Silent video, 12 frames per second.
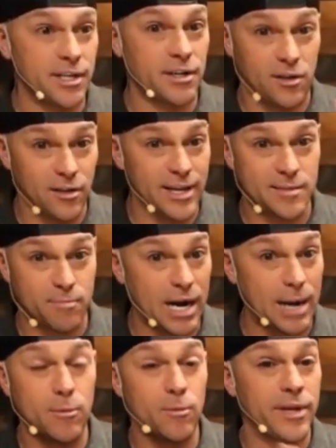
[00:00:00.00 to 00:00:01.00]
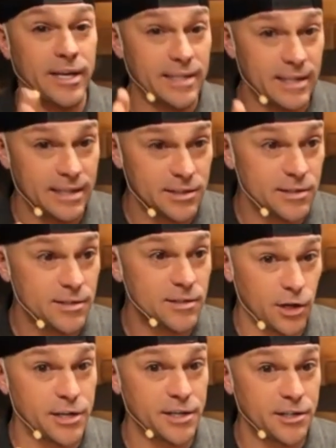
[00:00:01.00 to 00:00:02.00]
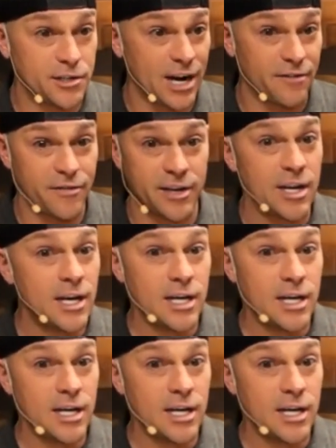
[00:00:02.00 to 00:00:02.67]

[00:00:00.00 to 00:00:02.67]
of the clicks probably turn into traffic.